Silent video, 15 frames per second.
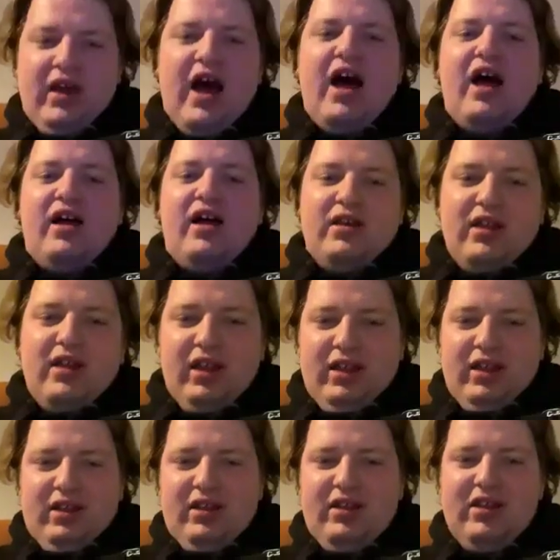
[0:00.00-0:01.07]
hard.
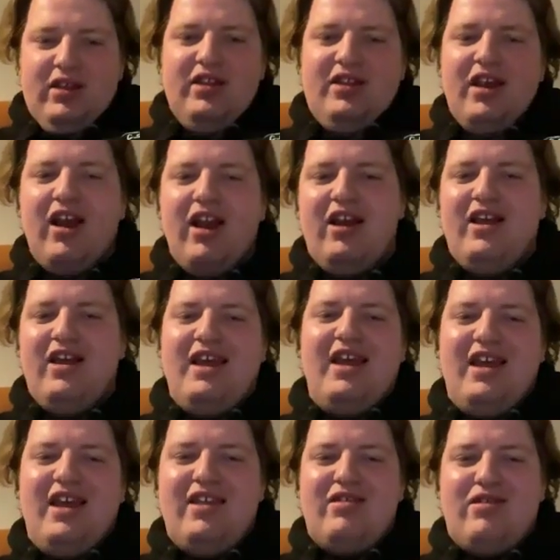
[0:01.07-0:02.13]
It
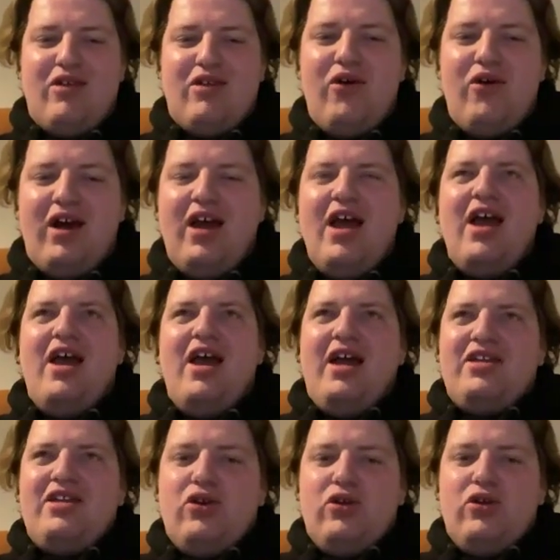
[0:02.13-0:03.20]
is so,
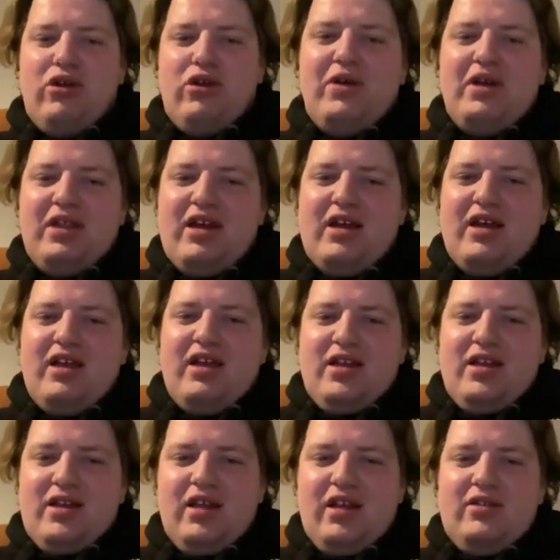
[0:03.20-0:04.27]
and you're doing that
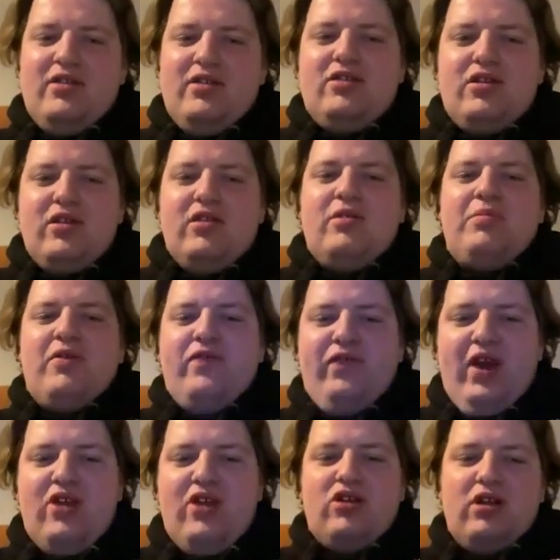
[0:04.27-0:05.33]
at the
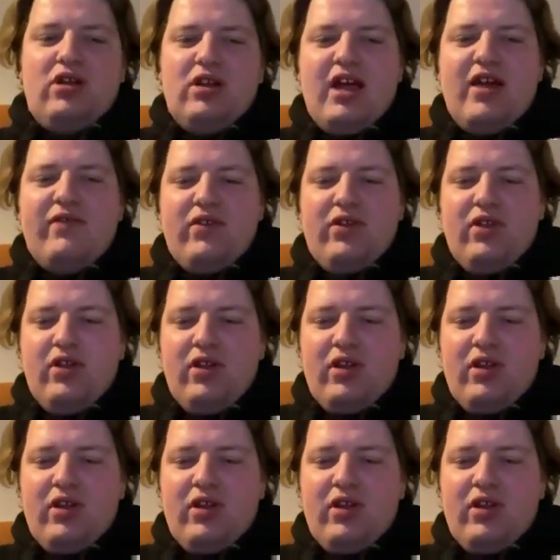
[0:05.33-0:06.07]
professional level.